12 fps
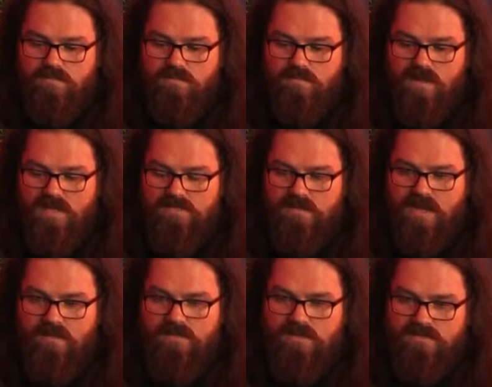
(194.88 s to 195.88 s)
Arts
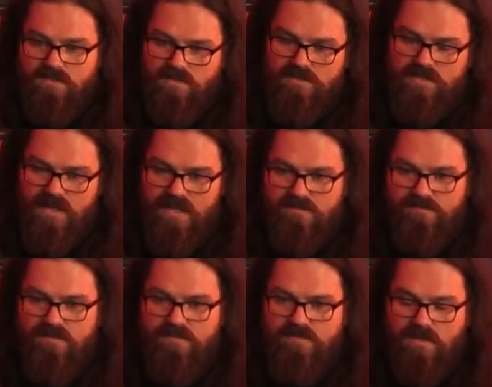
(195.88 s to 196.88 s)
Council and the Music
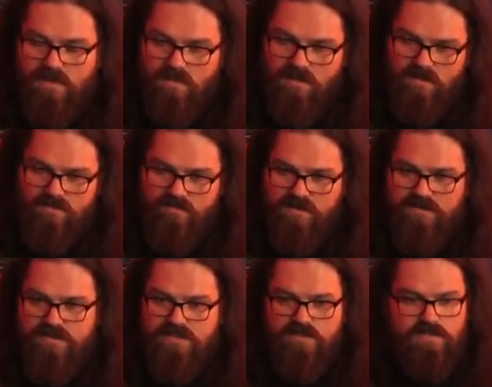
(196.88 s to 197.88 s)
Collective and, uh, yeah. and the
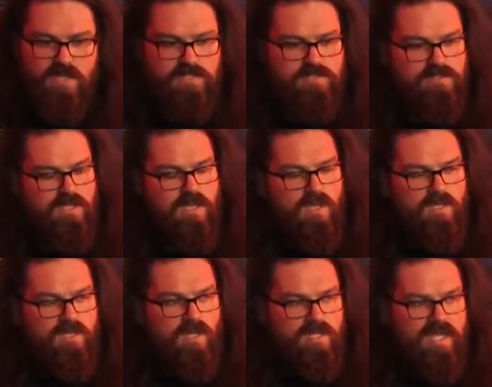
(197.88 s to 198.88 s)
Witness Association
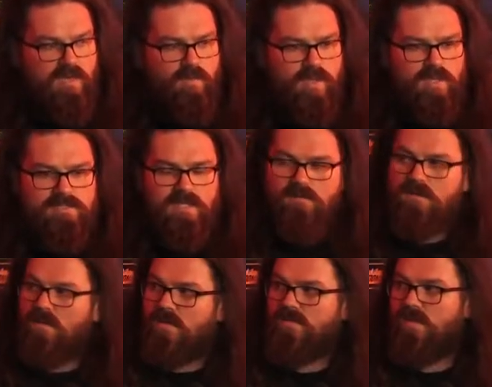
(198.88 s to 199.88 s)
kind of came in and said,
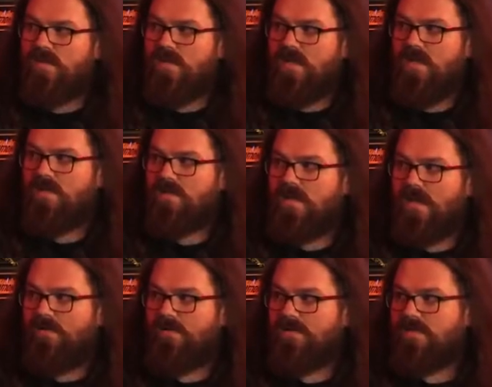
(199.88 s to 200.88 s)
"Look, guys, we need
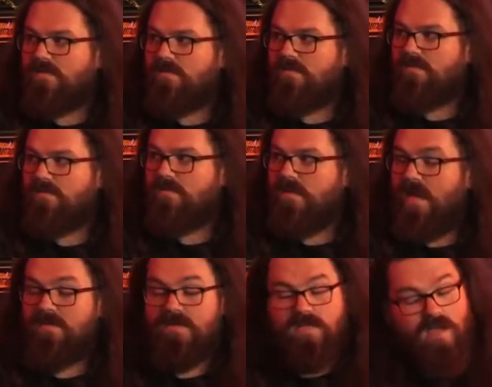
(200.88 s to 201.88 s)
clarity." Yeah,
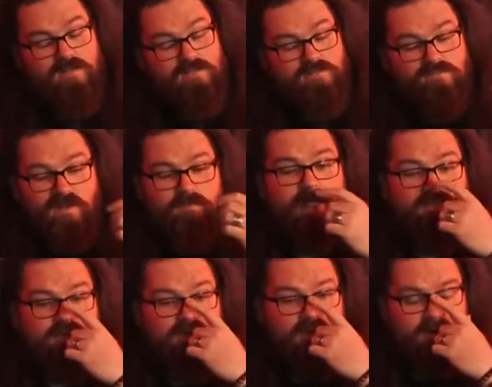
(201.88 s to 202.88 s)
and they got it. Fair play,
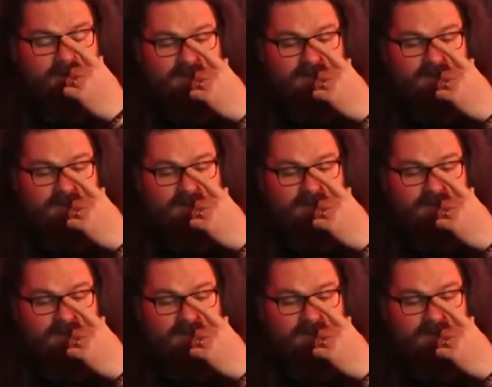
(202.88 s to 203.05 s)
they got yeah. it.